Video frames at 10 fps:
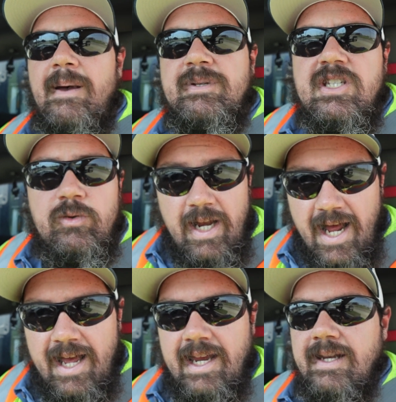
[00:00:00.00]
Episode
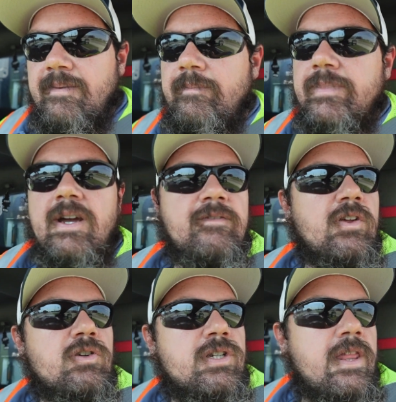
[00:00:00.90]
9 of
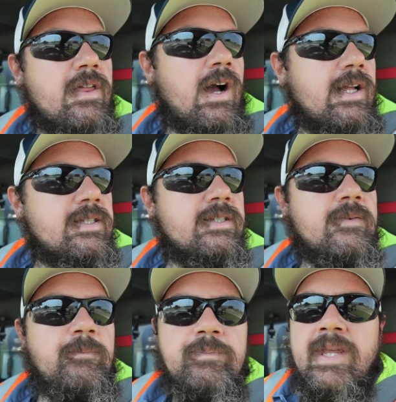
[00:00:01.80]
Thursday
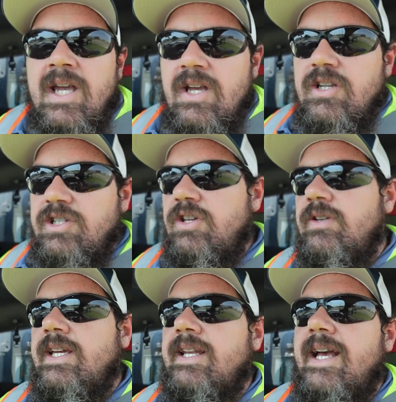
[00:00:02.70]
Thoughts. Do you
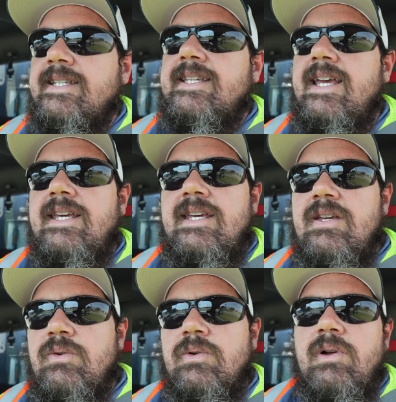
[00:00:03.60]
need
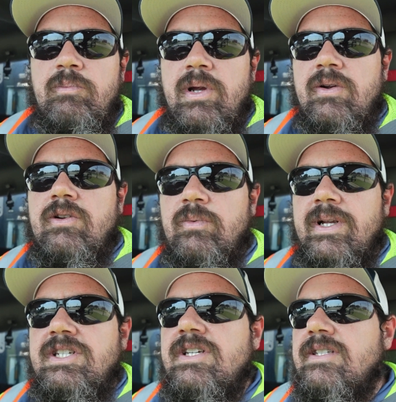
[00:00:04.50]
SAE or imperial
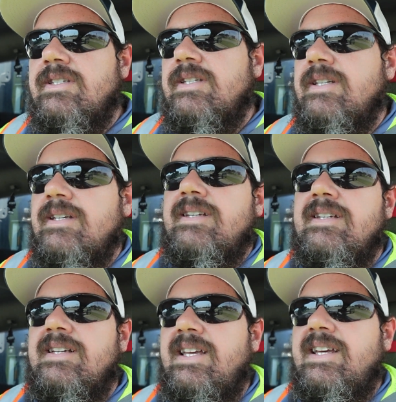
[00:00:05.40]
wrenches
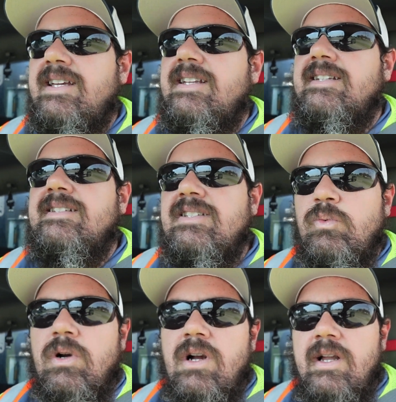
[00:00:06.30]
to
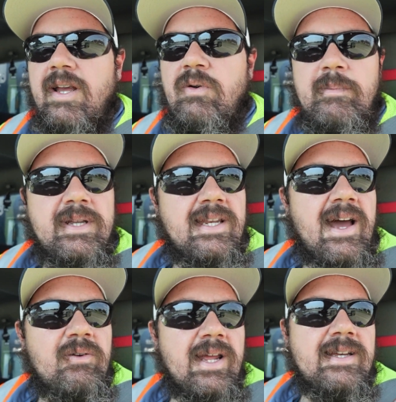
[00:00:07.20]
work on equipment
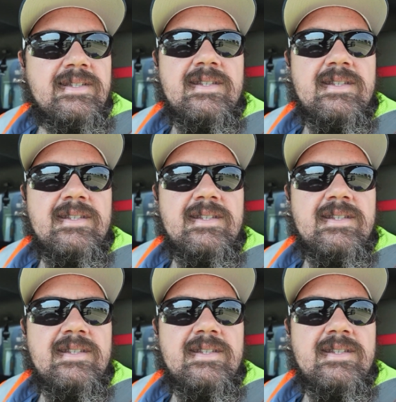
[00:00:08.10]
nowadays?